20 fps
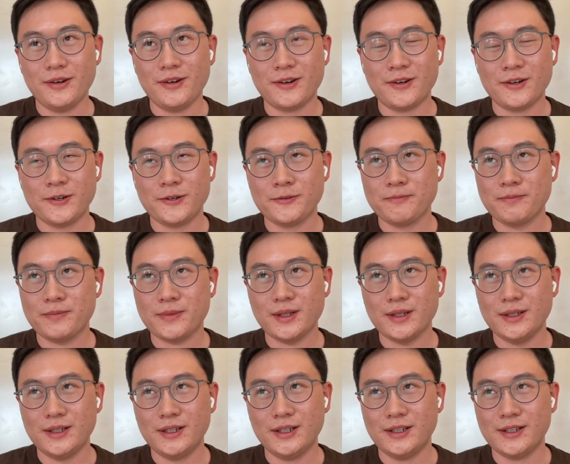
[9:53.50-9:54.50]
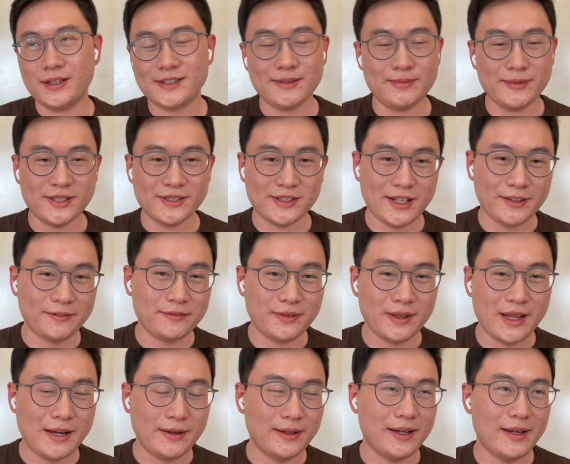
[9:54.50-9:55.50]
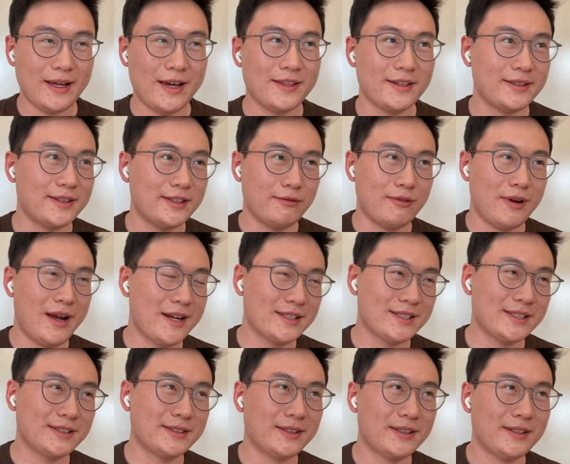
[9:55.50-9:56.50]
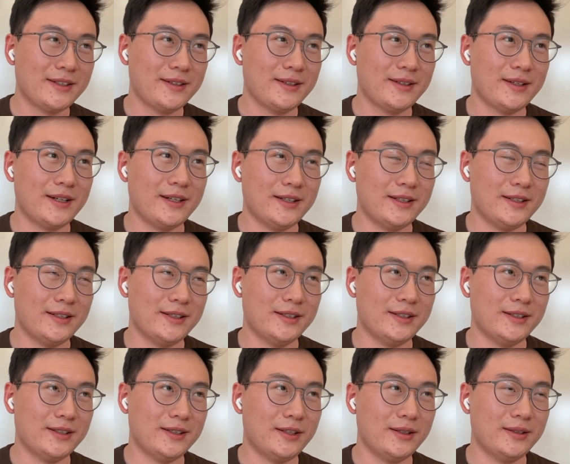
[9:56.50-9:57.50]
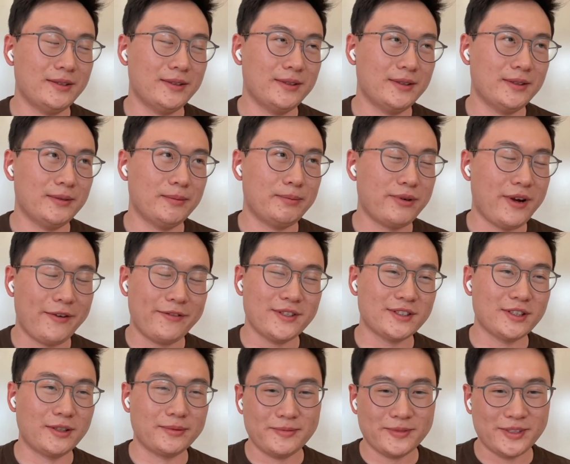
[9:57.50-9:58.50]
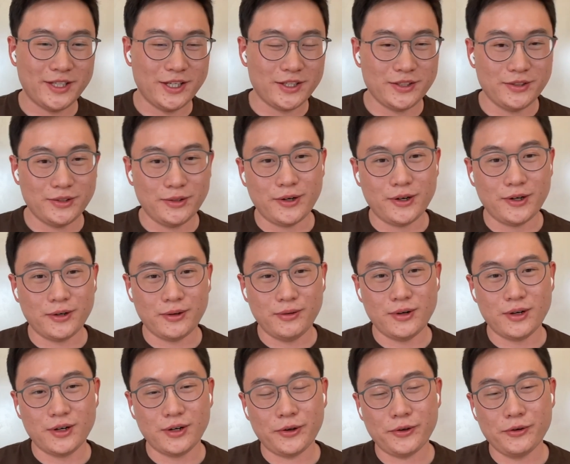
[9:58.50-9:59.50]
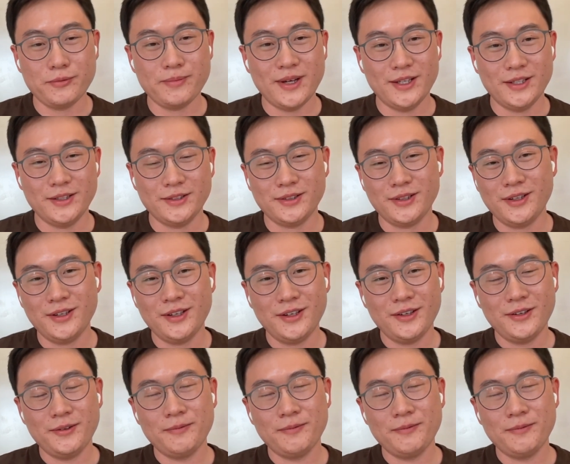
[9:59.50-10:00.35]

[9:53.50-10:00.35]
or similar stuff, like either direct preference optimization or human